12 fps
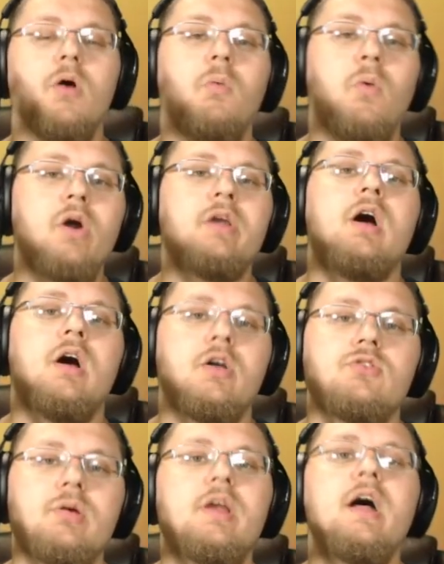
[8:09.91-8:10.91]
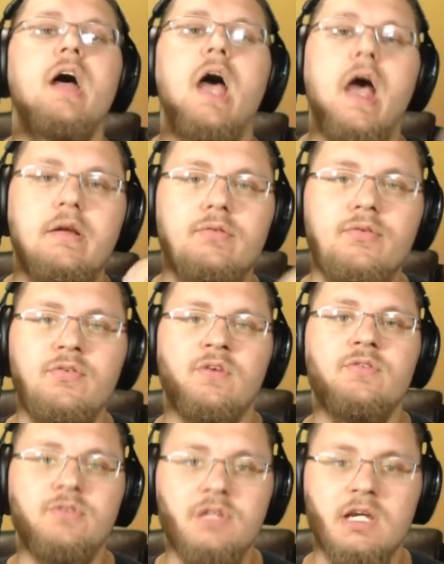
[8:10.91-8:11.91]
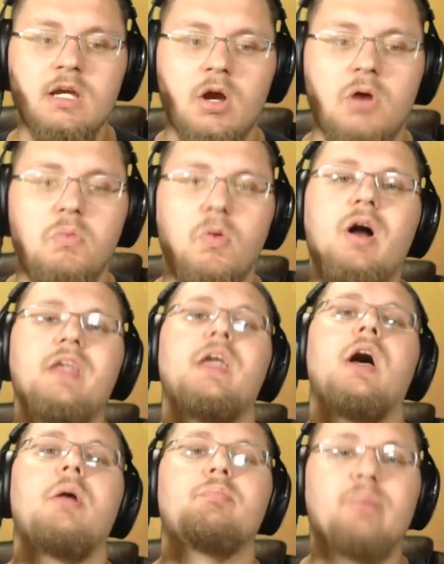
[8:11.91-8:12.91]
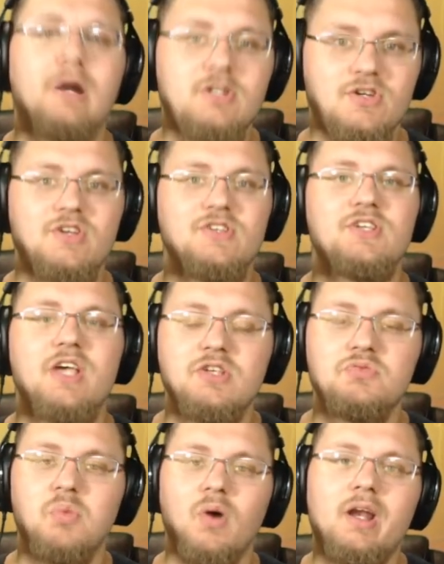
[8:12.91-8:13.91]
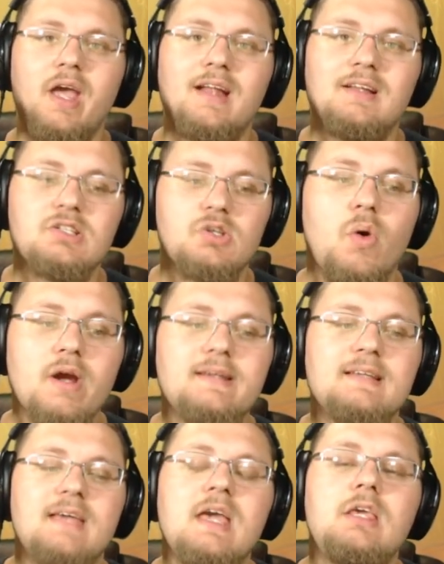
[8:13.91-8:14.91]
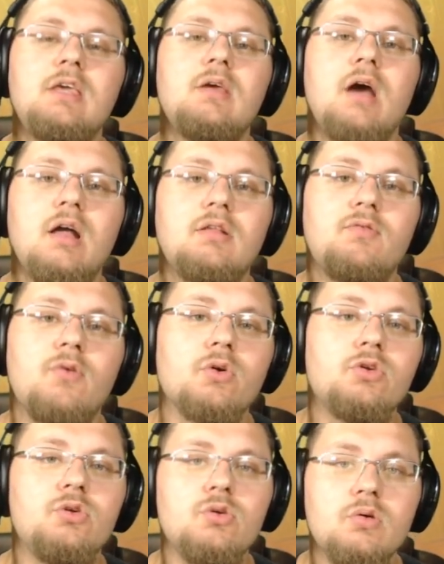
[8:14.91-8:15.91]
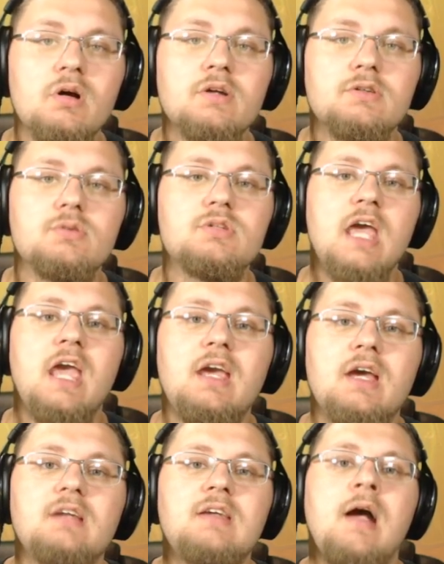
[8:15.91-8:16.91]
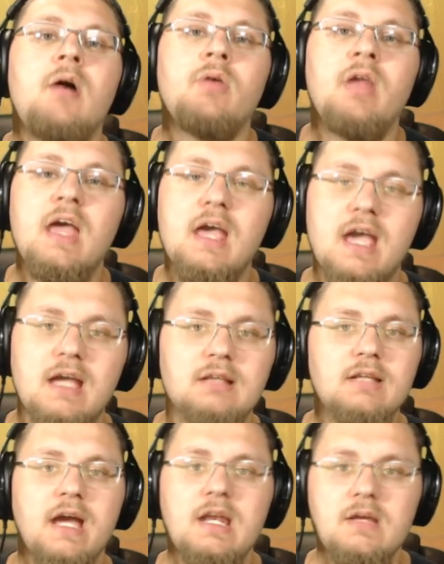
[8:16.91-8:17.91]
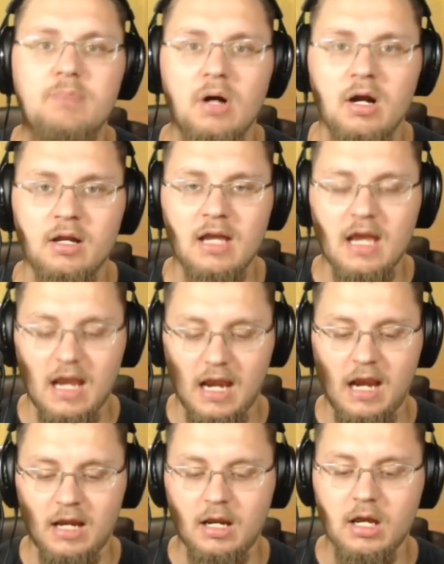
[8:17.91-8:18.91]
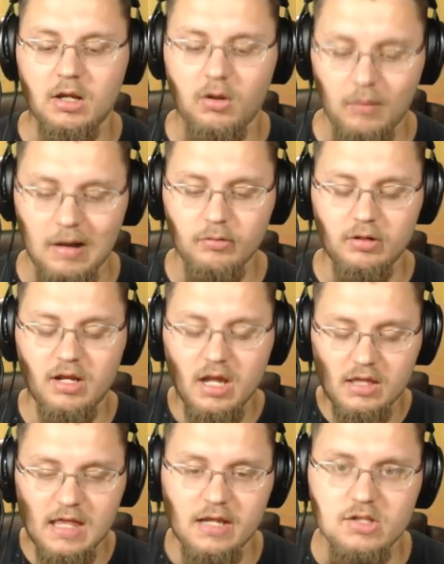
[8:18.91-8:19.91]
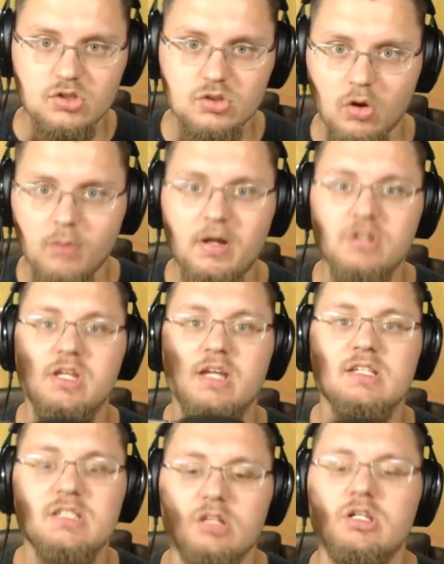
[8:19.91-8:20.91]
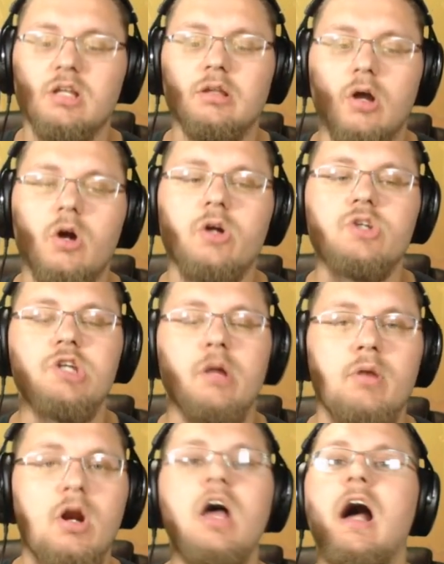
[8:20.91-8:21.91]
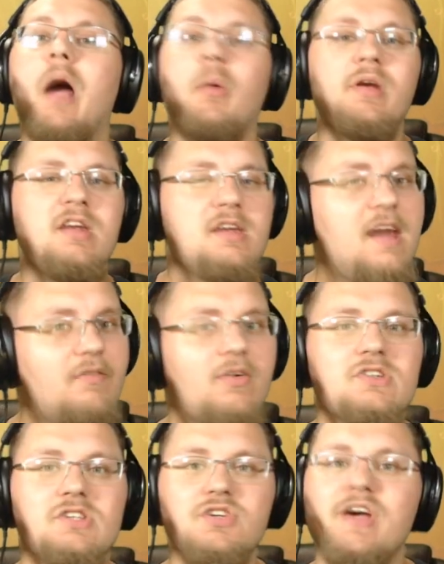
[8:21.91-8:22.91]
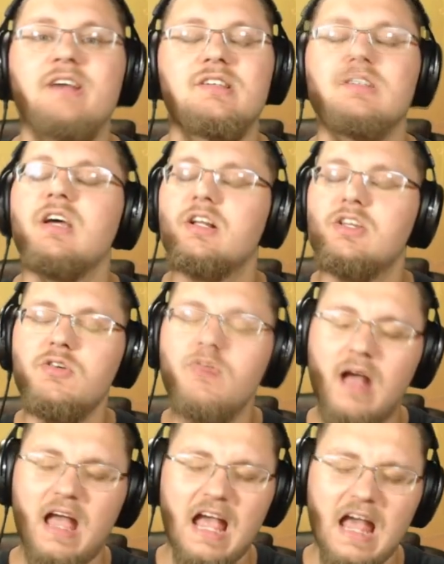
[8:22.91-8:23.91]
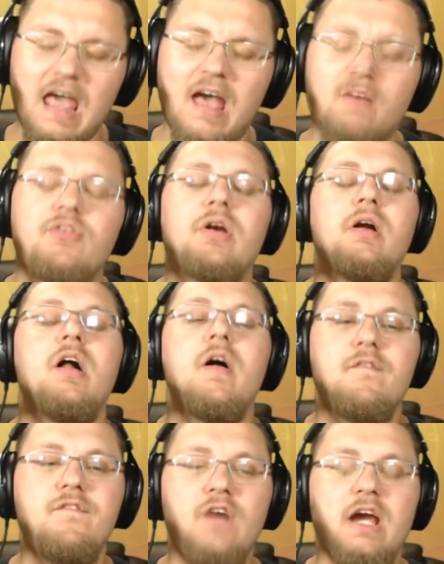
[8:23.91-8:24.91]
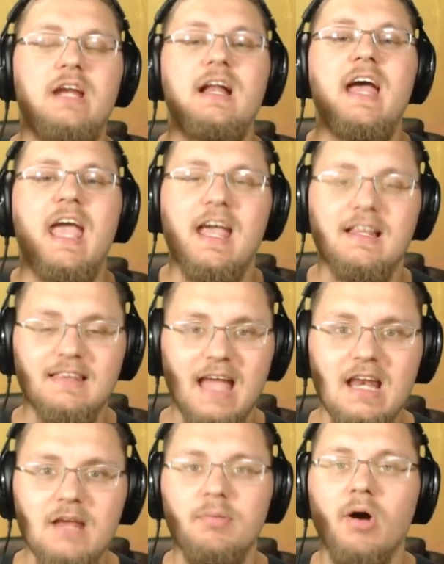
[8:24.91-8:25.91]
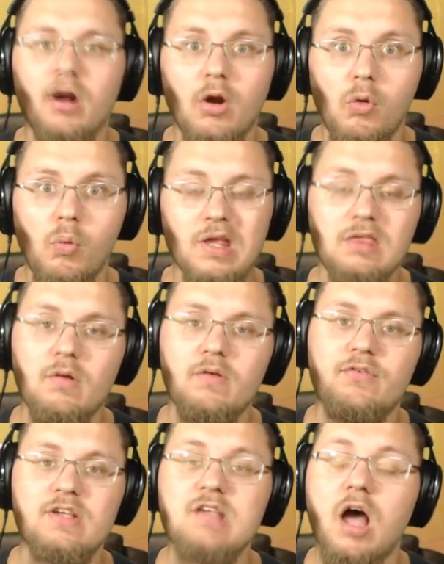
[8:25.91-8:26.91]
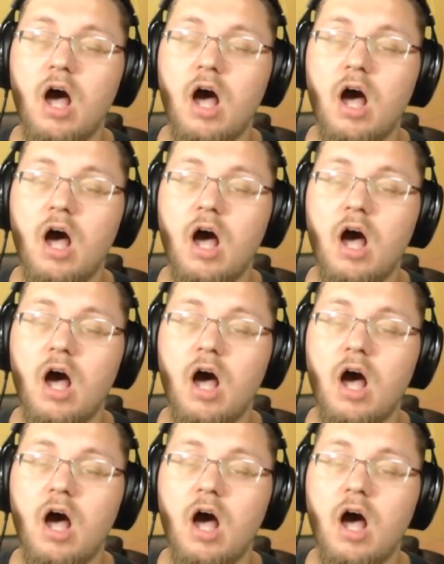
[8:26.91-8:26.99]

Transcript: 151 punches is what it's going to take for you to take down a Ladybug in Grounded. That is so much. That is such a large number. I would never suggest to ever fight a Ladybug with your fists.